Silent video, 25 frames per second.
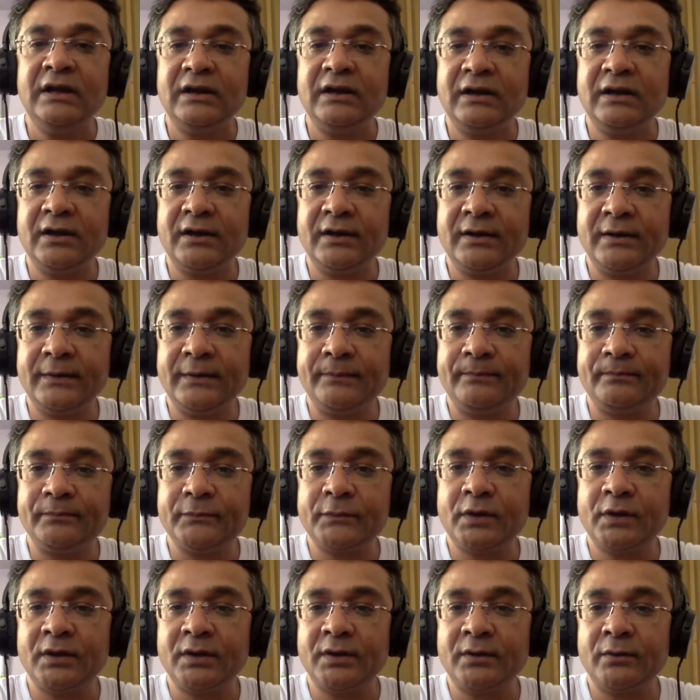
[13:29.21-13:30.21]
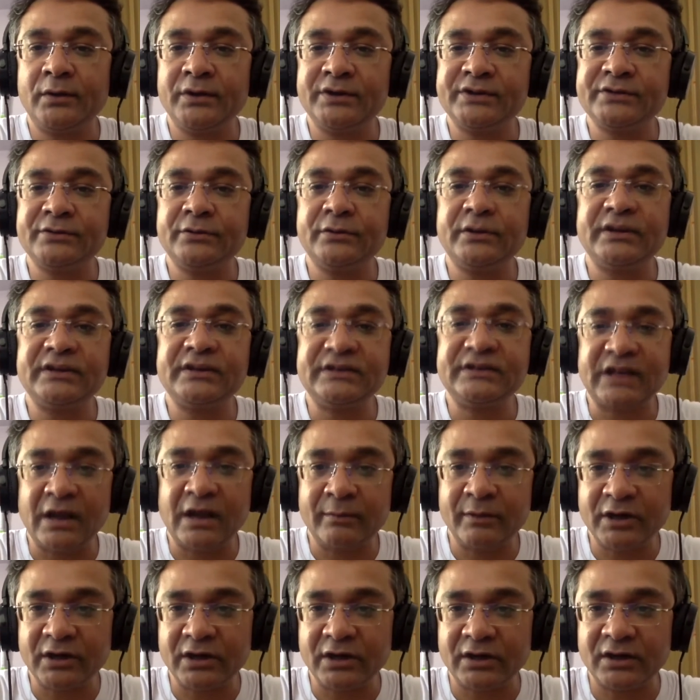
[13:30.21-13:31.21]
uh, uh, what's known as
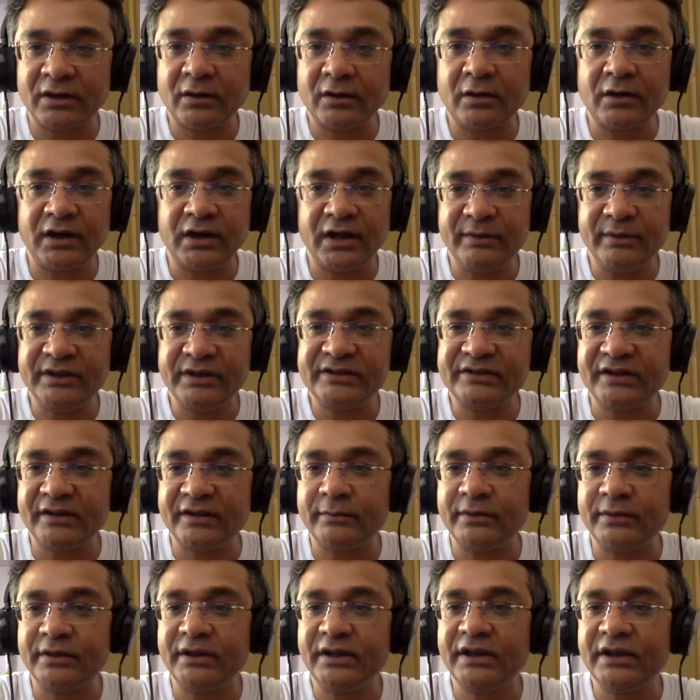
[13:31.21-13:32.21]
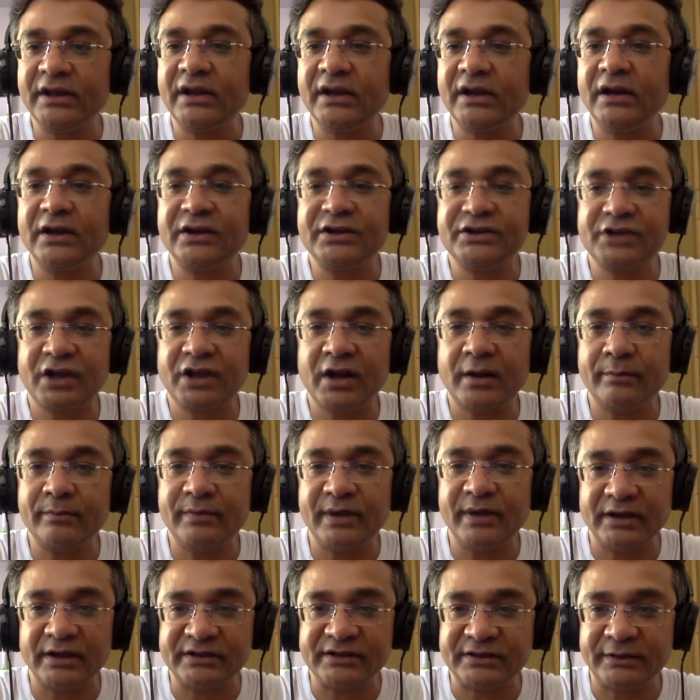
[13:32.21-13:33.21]
namakarna or naming ceremony,
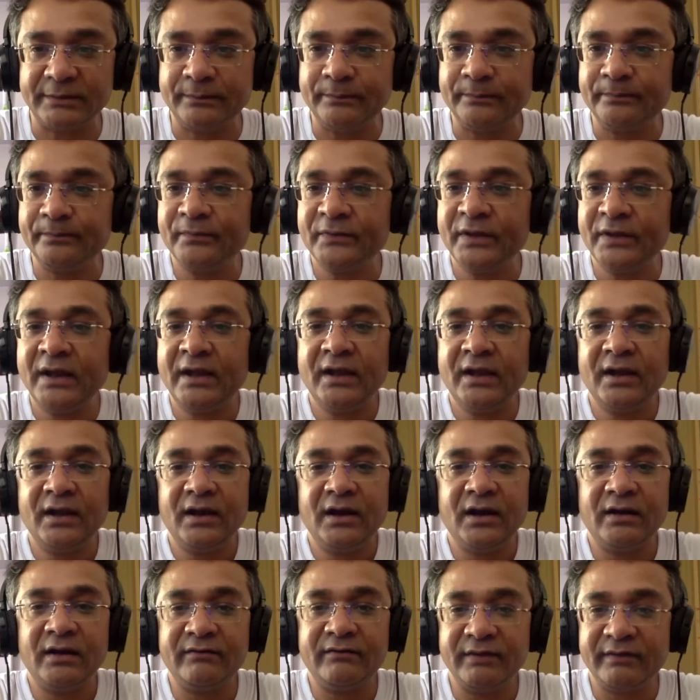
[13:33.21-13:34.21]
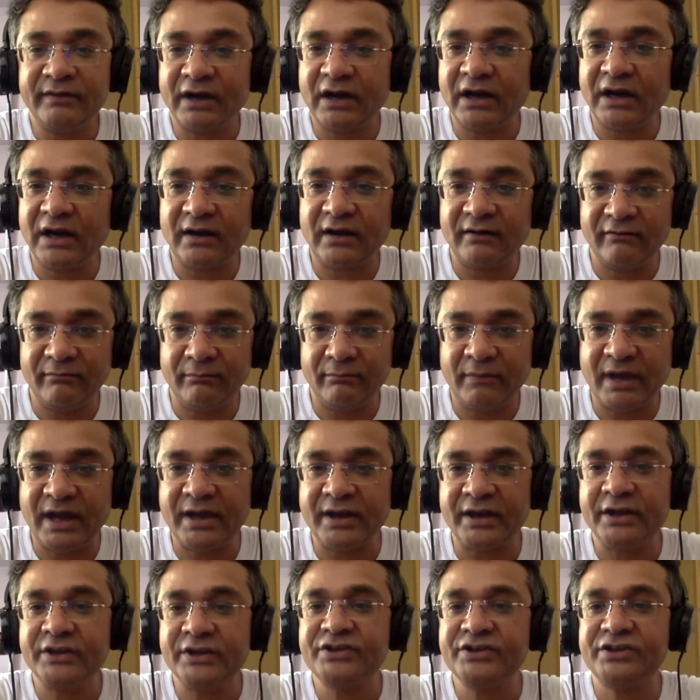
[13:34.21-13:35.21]
akshara uh, vivaha,
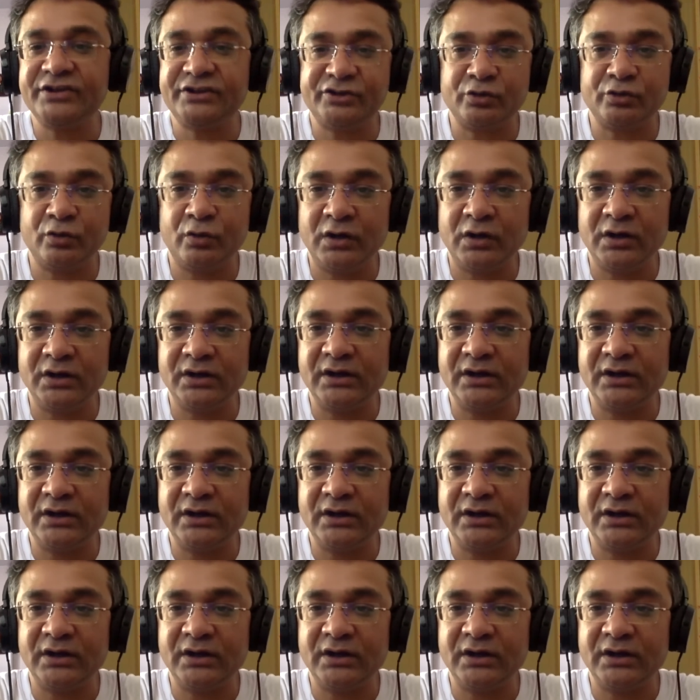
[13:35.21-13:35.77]
marriage, and so on.